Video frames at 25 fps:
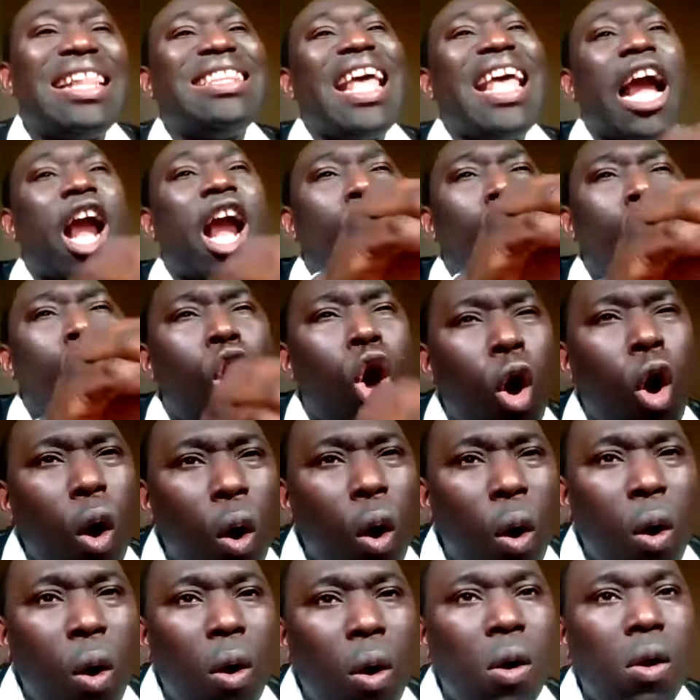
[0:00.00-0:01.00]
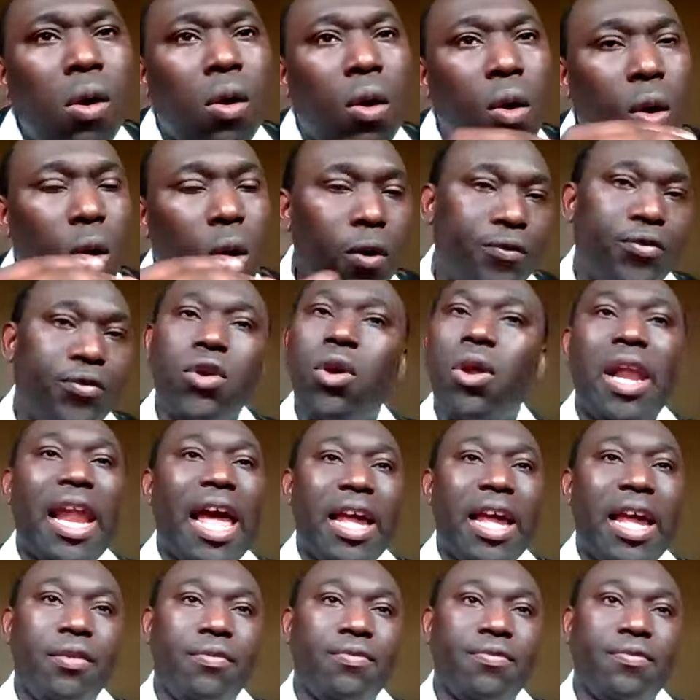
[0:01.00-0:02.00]
at the core of your
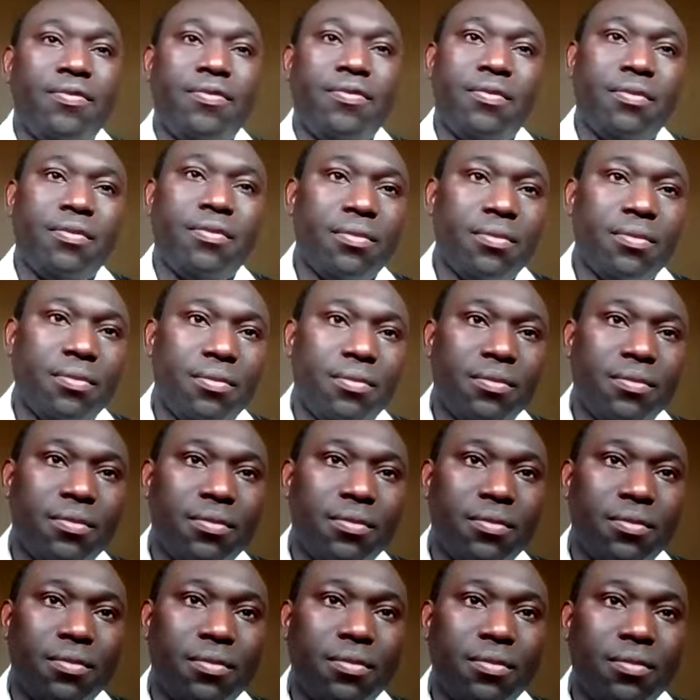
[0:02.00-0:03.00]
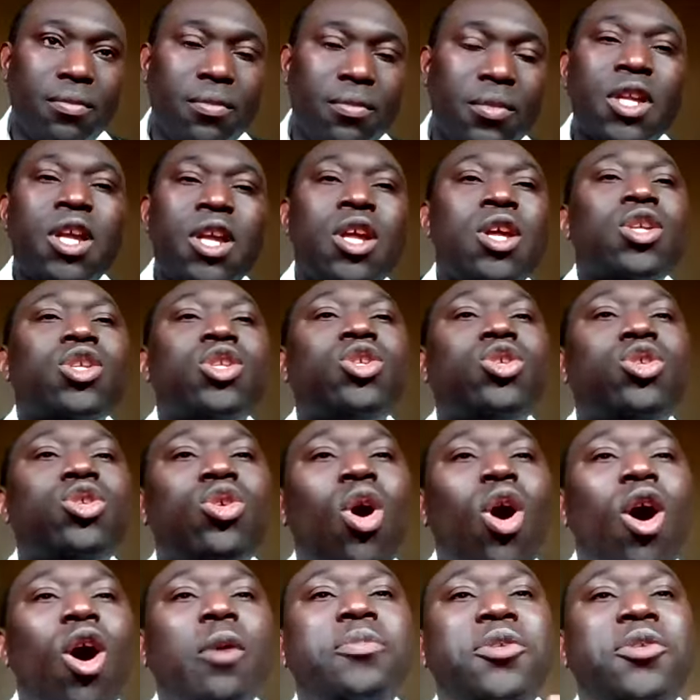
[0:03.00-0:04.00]
life.
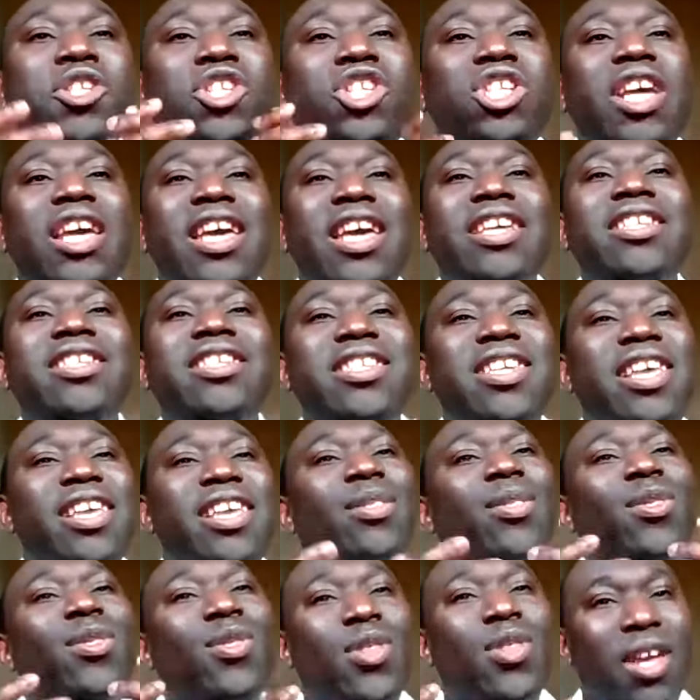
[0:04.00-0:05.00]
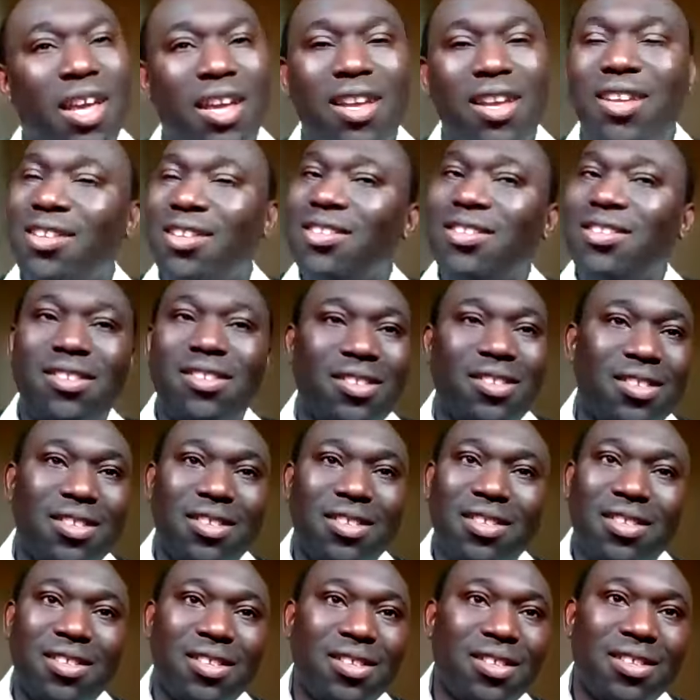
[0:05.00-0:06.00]
Stop chasing
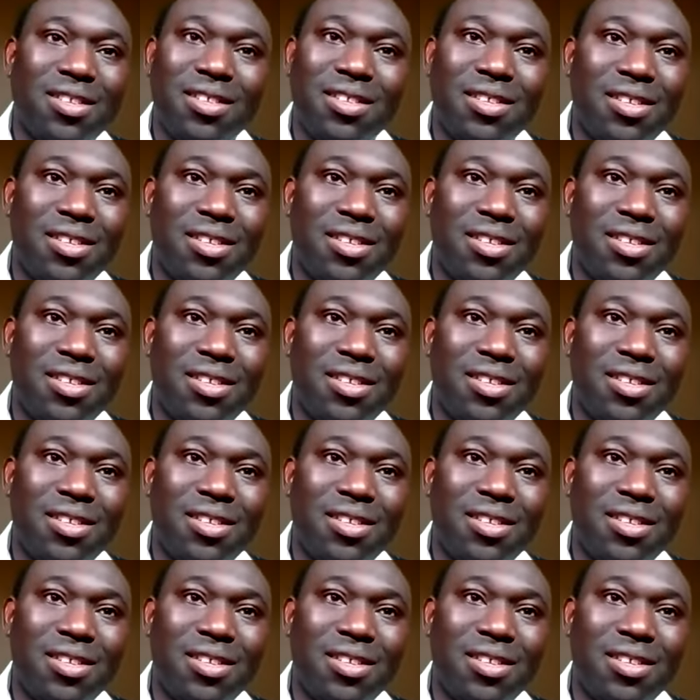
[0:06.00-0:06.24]
things.